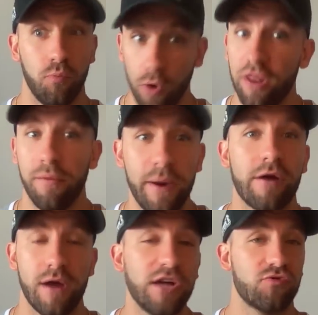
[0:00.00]
one of the
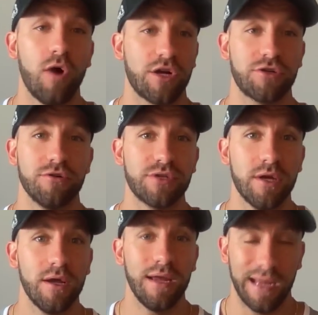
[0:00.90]
better edge rushers
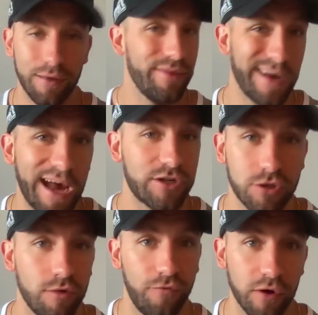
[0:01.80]
in the
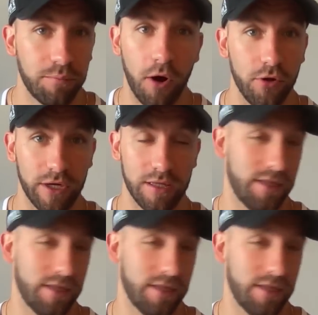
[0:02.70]
National Football League.